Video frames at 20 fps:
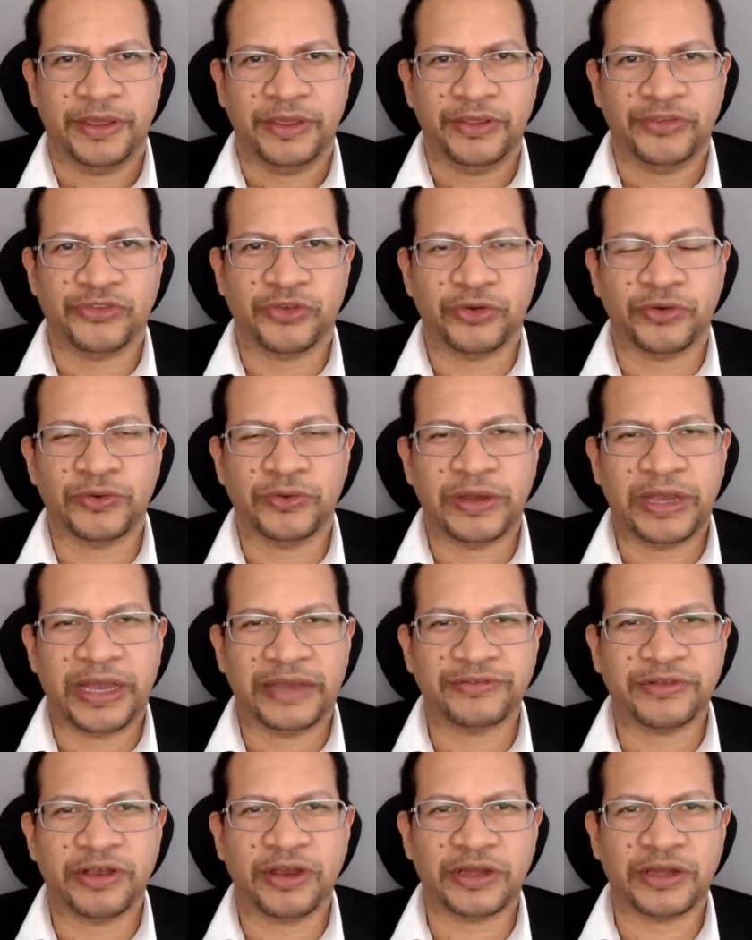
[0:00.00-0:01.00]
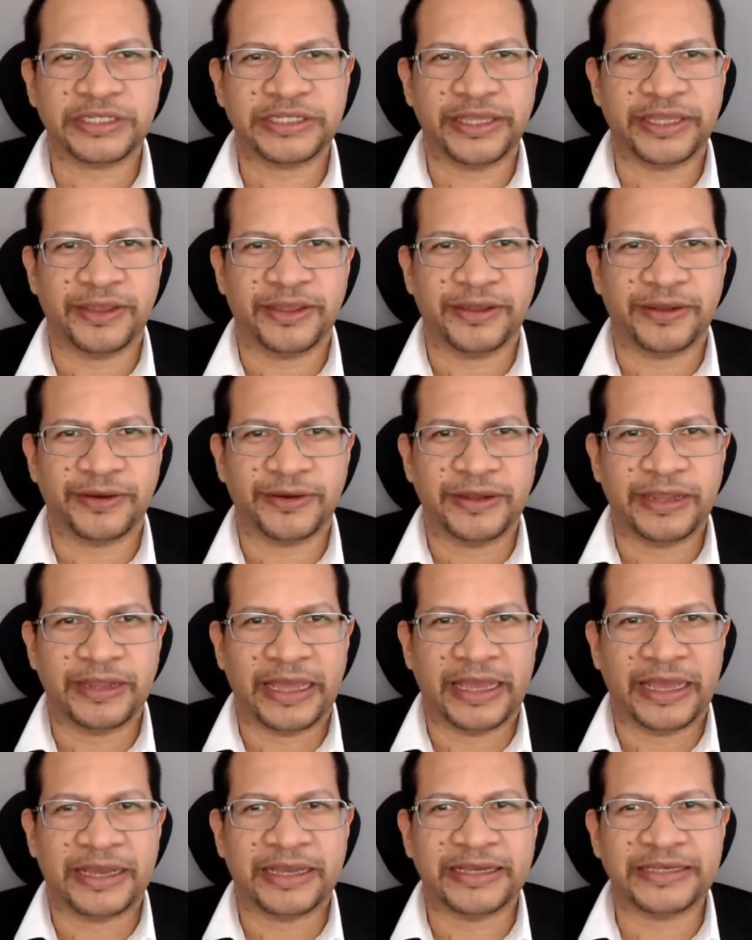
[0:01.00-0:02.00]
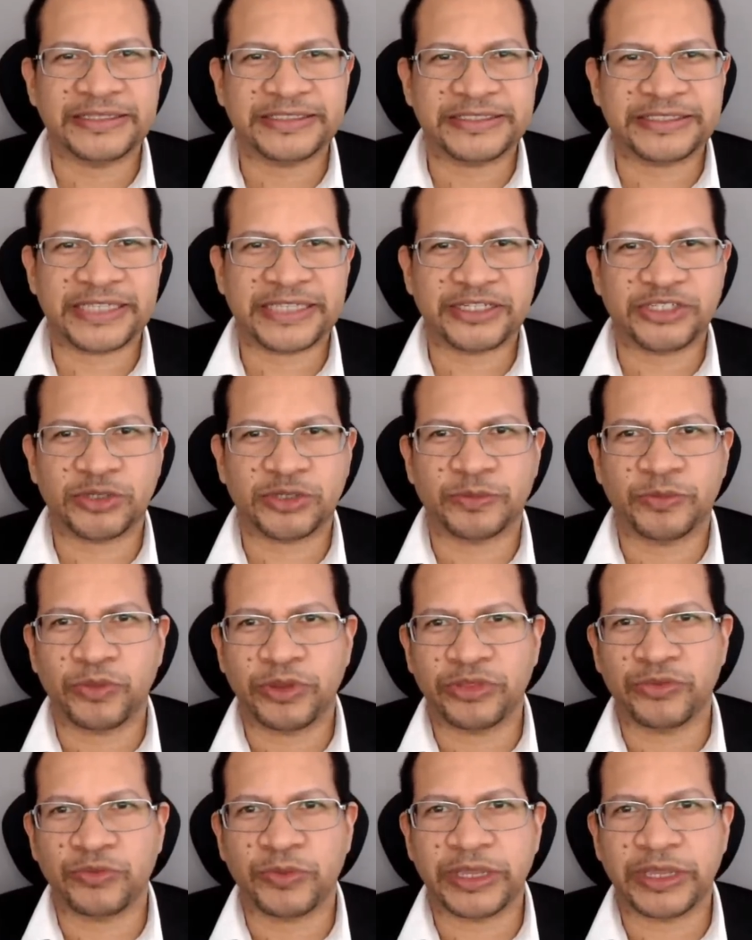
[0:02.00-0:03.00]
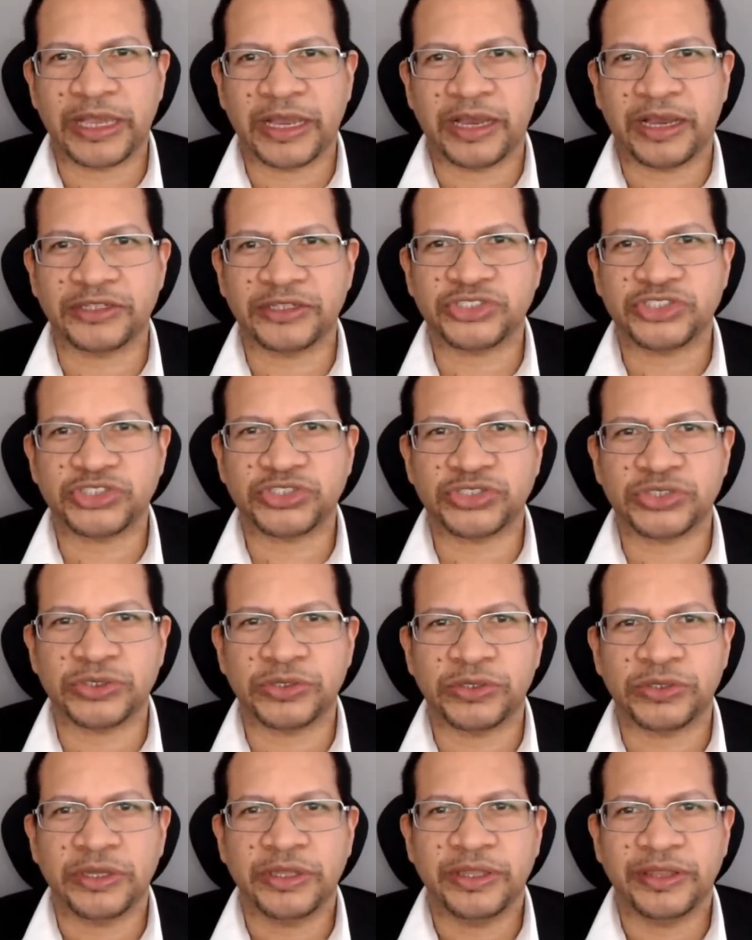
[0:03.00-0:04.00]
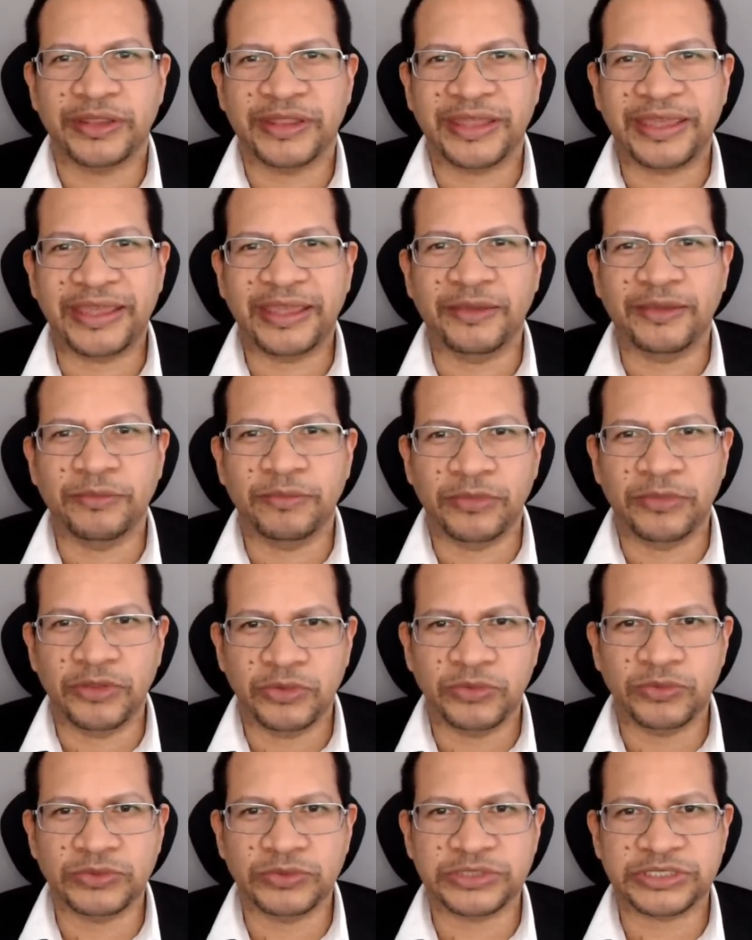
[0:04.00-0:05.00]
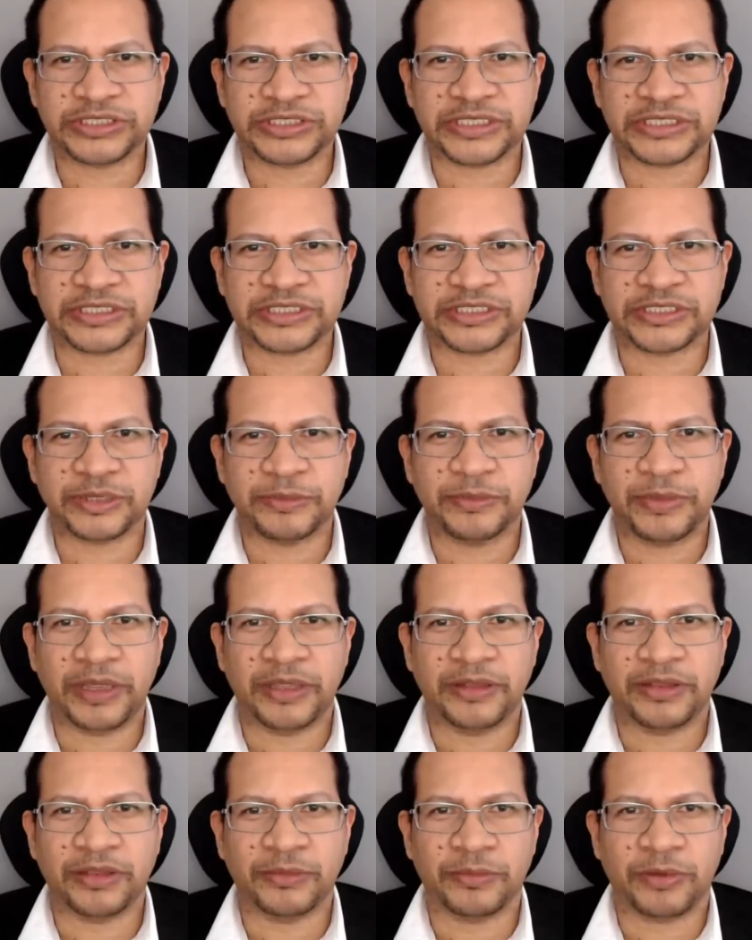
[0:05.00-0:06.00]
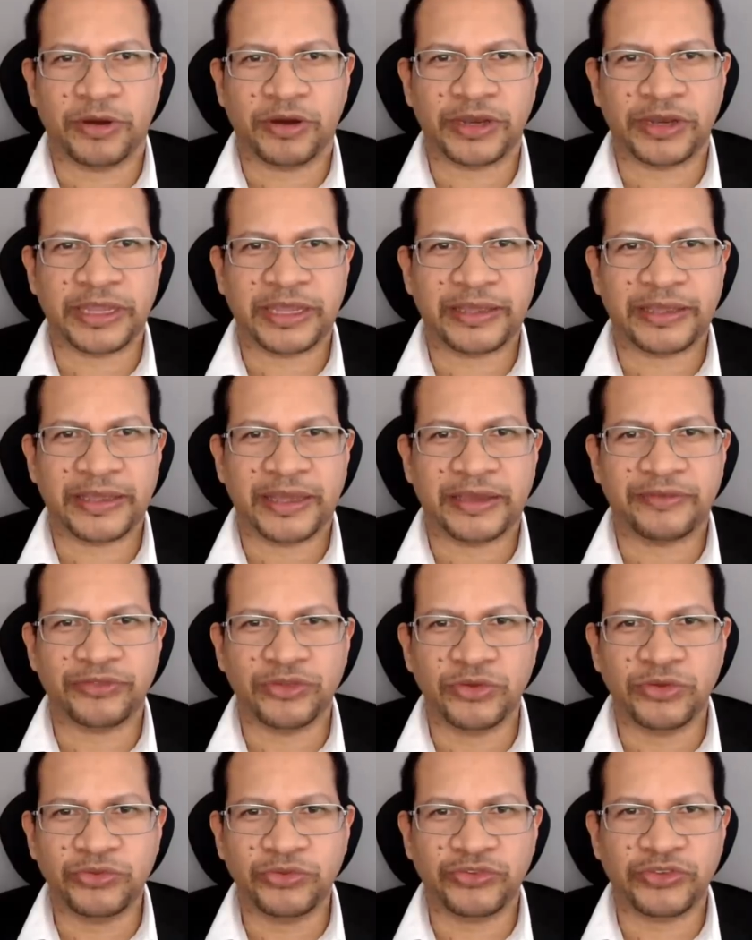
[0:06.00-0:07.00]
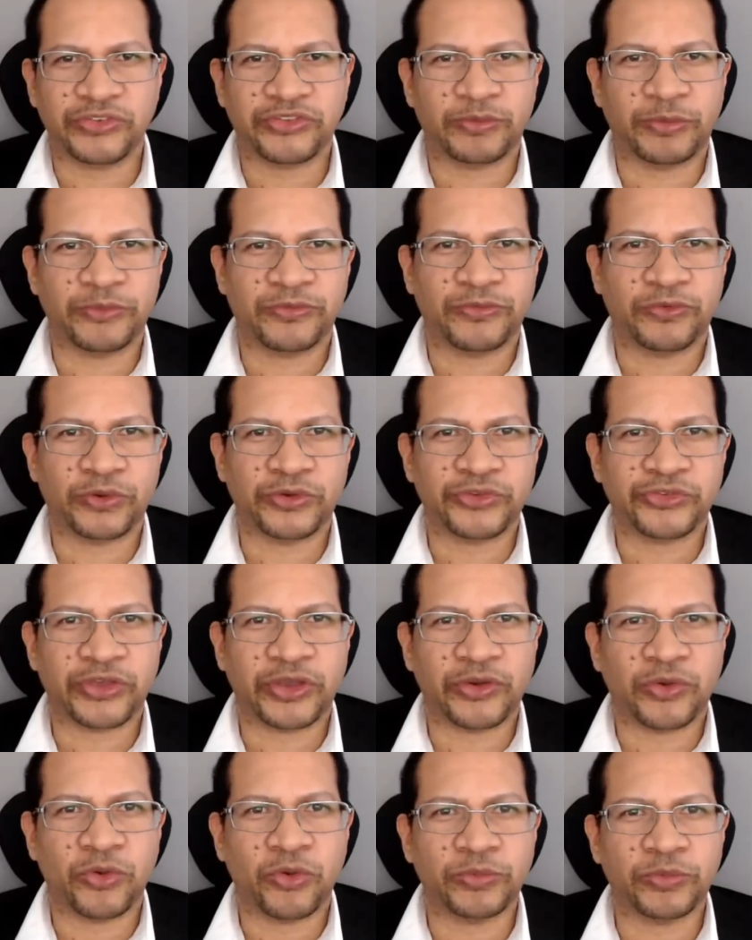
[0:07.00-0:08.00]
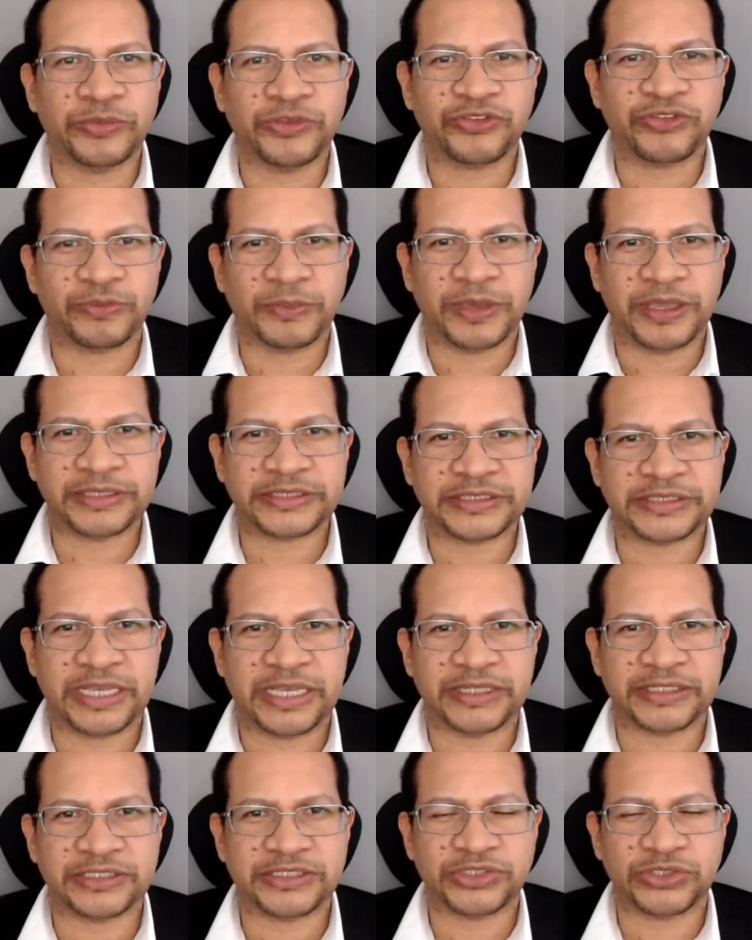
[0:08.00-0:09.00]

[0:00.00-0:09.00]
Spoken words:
So I've got here a setup with regards to the immune system in the body. I've used this before, so I hope this makes sense.